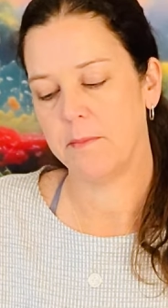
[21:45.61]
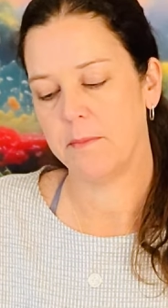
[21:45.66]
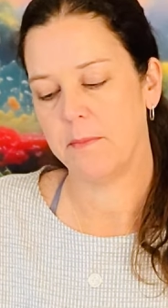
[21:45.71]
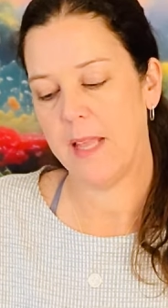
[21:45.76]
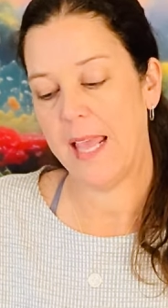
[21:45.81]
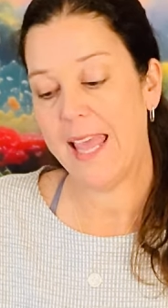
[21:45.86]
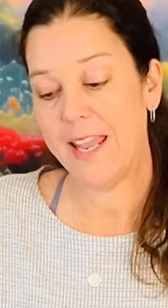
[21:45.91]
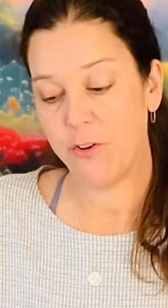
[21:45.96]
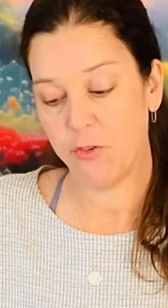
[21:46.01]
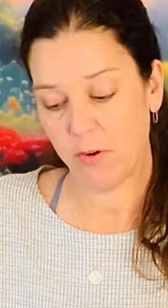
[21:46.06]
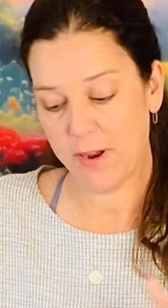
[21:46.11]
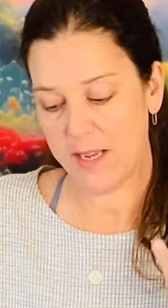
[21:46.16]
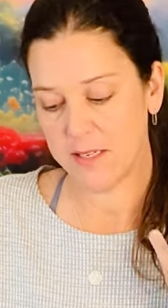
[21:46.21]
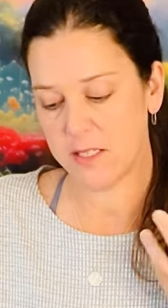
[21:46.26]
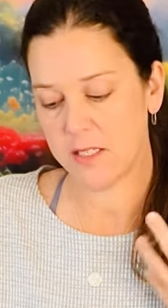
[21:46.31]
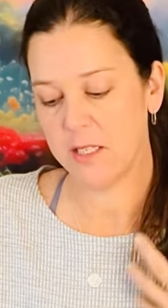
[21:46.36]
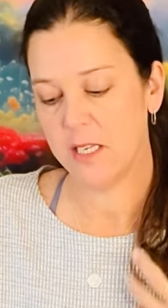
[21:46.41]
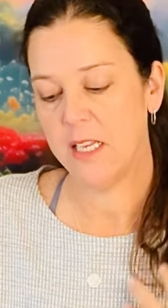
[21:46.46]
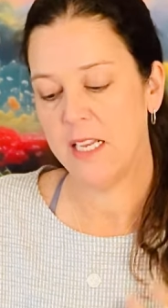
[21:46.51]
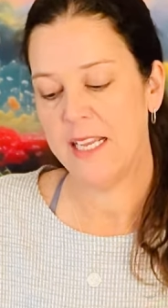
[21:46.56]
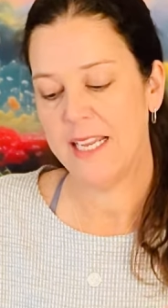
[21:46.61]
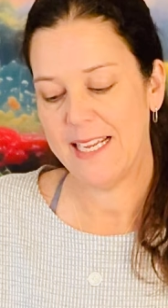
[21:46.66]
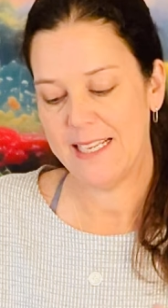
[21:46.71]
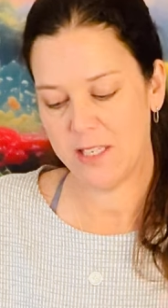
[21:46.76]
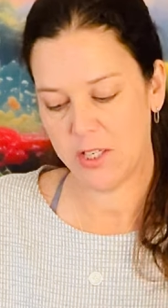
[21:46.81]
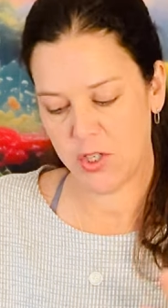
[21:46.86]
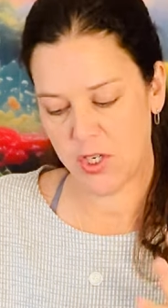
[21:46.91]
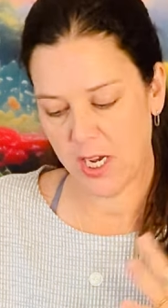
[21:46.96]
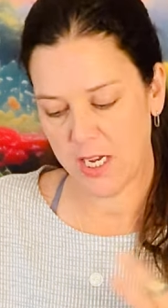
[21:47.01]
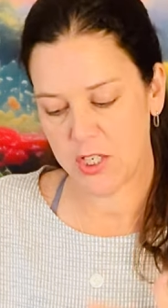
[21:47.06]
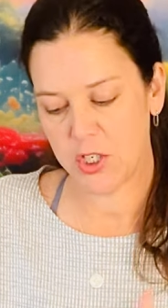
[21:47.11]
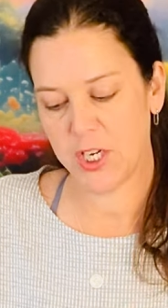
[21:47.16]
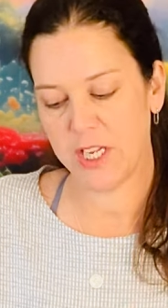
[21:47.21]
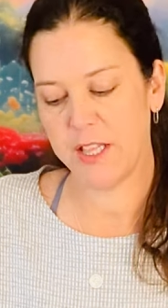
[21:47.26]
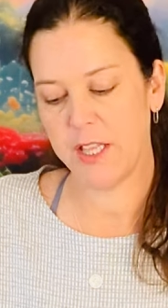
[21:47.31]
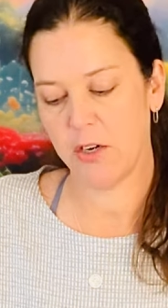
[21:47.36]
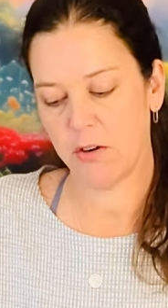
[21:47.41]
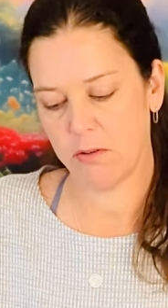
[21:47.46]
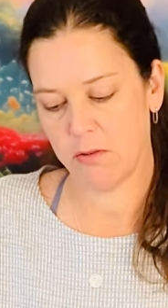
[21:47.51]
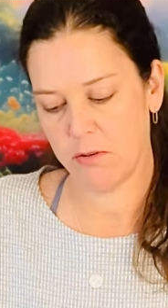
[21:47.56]
headdress is touching
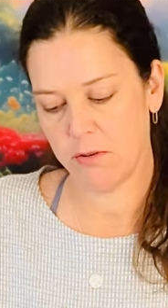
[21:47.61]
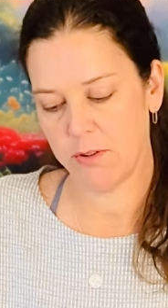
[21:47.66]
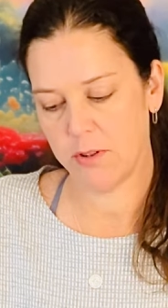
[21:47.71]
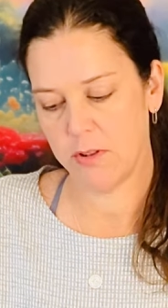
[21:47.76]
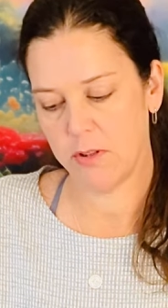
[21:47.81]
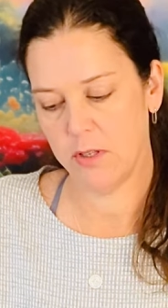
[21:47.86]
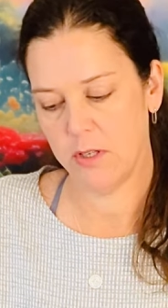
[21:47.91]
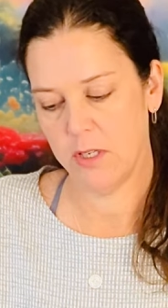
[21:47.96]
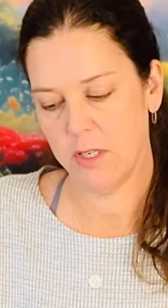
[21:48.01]
the earth.